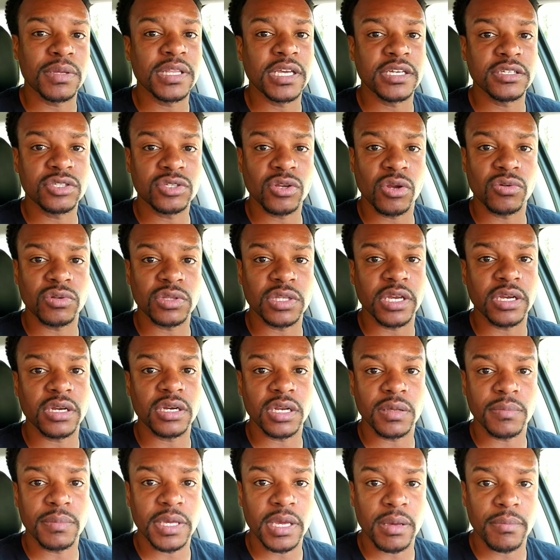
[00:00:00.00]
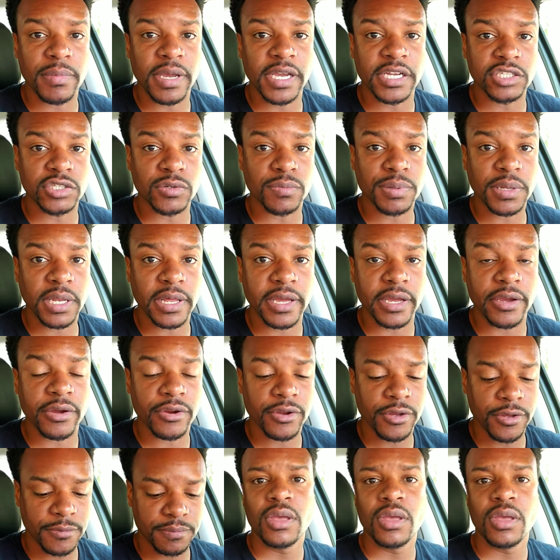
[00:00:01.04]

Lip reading: but they certainly are going to be a major player.